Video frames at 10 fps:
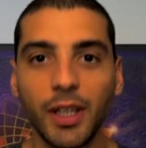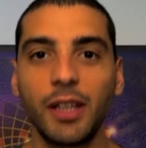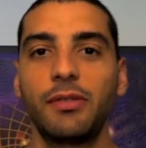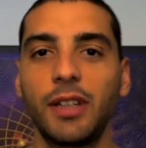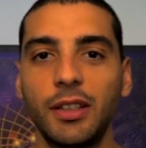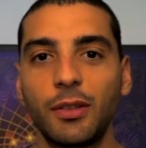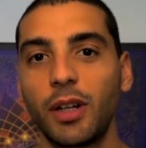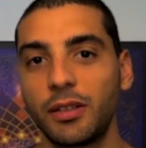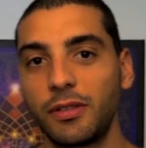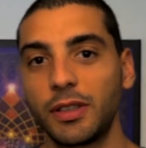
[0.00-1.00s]
Infinite
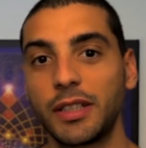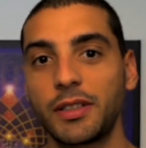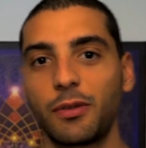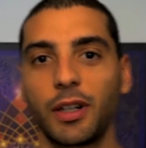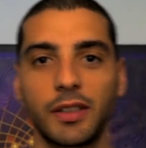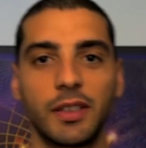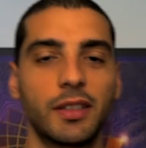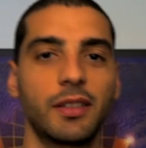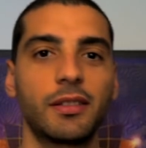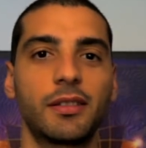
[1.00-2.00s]
gratefulness for
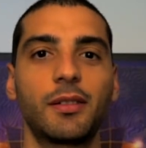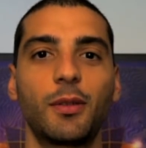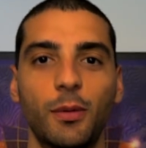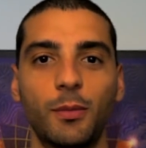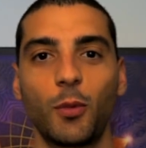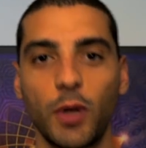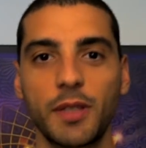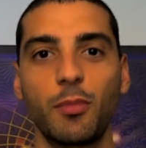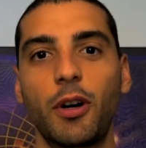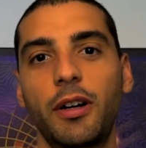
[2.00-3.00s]
existence,
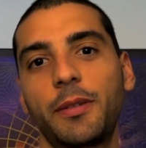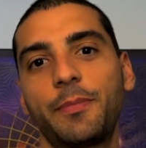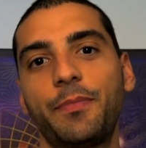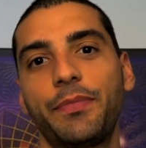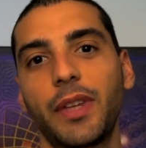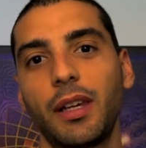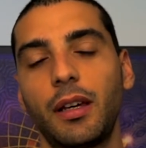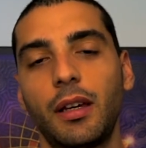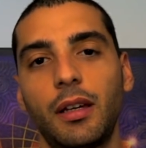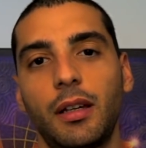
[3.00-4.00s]
once more.
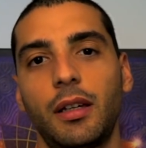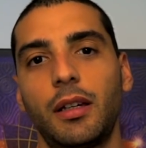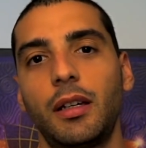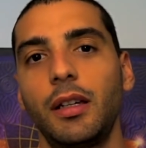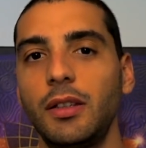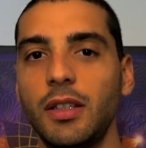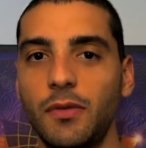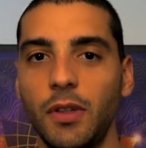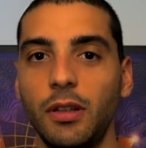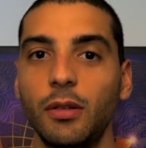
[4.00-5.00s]
In this
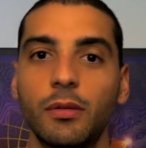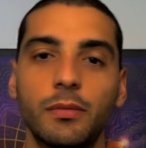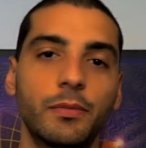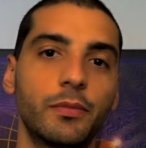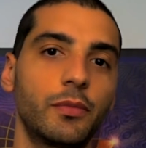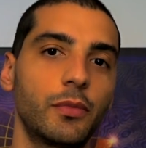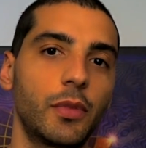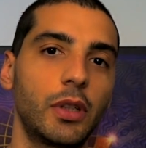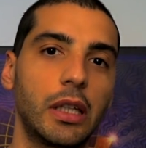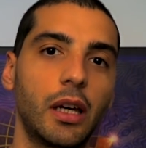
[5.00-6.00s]
video,
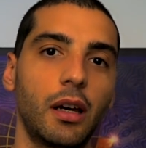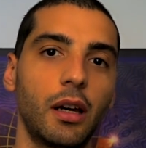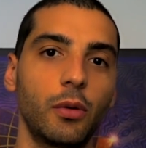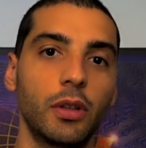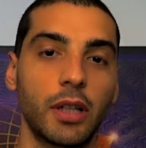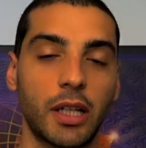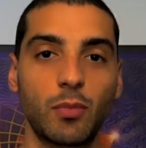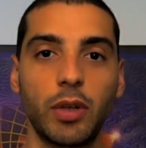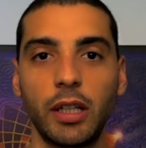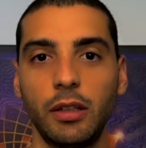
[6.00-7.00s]
I will
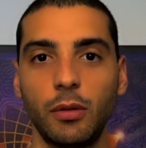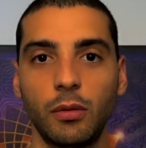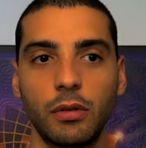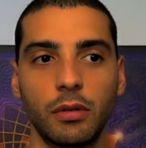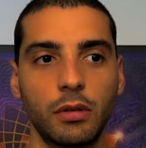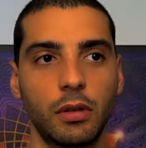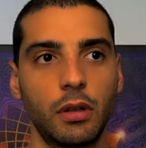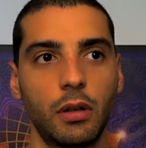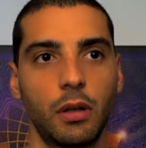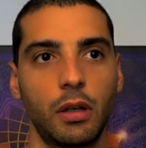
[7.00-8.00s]
explain you
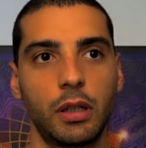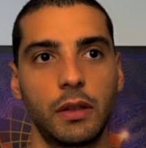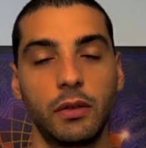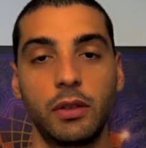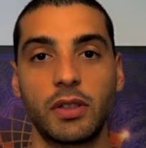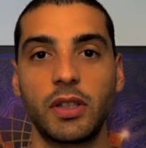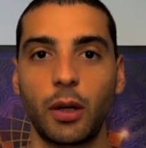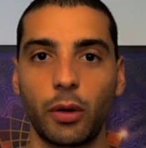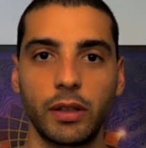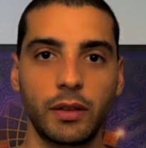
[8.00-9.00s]
the
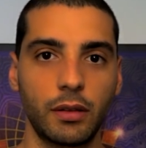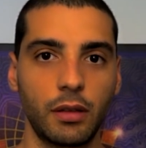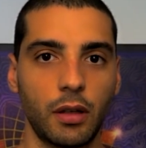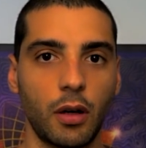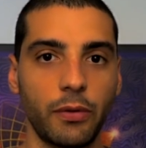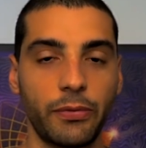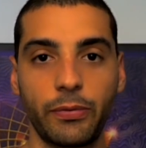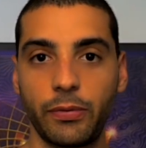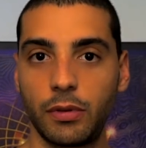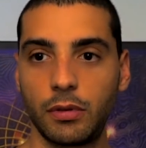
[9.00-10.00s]
secret of